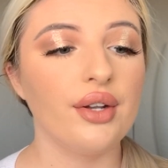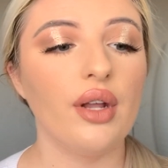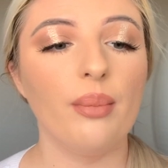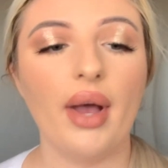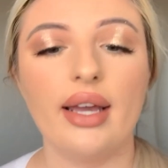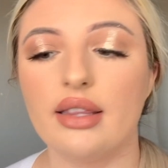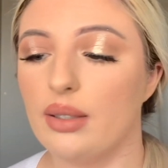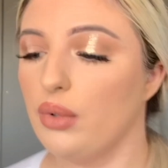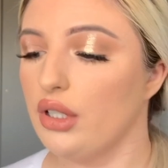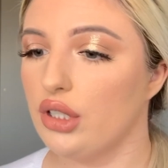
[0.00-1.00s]
Nope, I
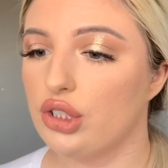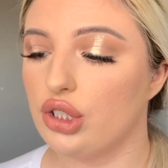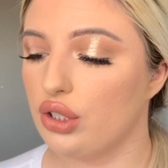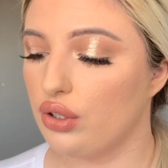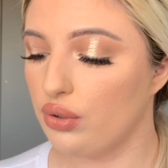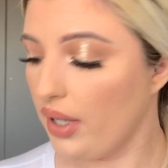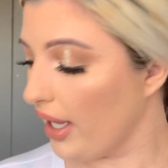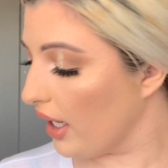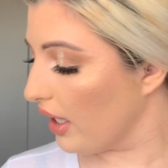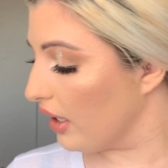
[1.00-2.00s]
think we're gonna do
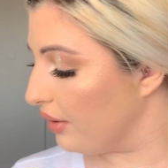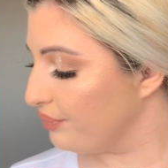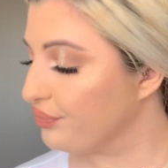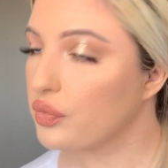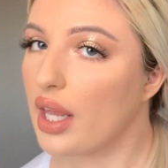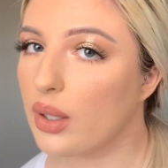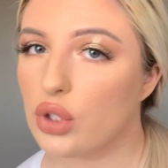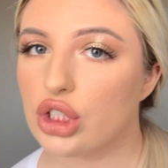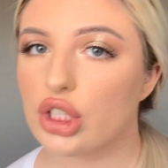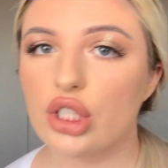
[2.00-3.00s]
I think
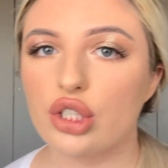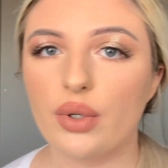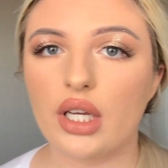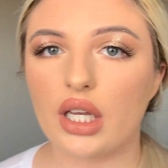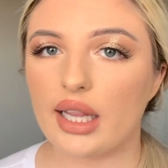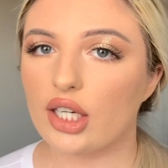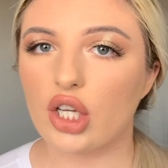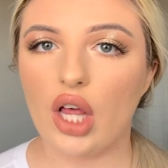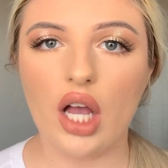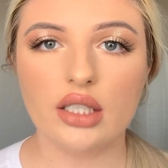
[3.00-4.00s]
we're just gonna do a clear
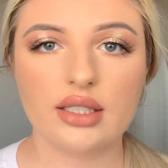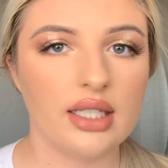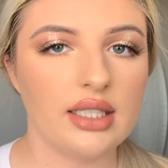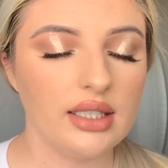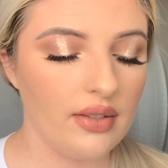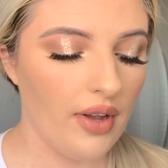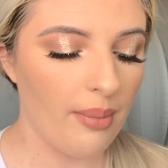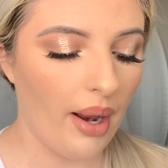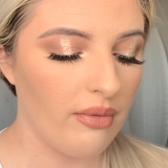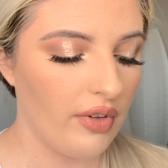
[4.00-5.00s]
gloss because that's the
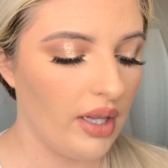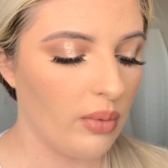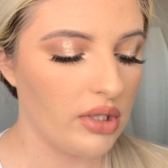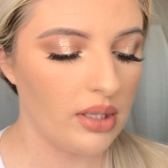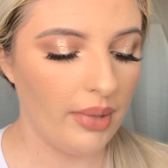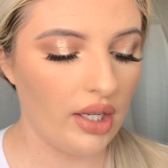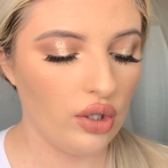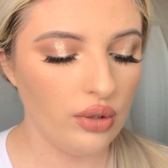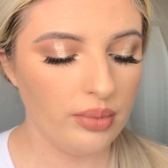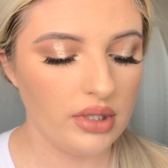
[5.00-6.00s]
vibe I'm feeling with some like
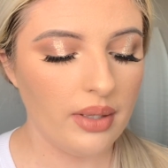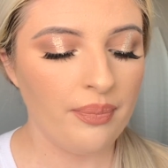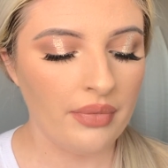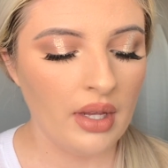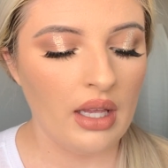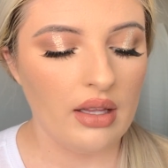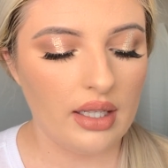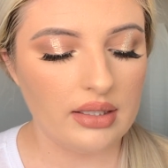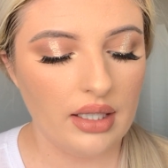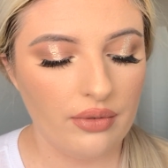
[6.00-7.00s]
hoops.
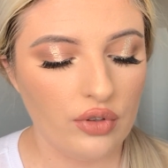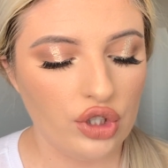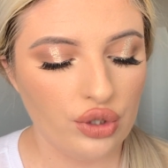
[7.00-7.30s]
That's it for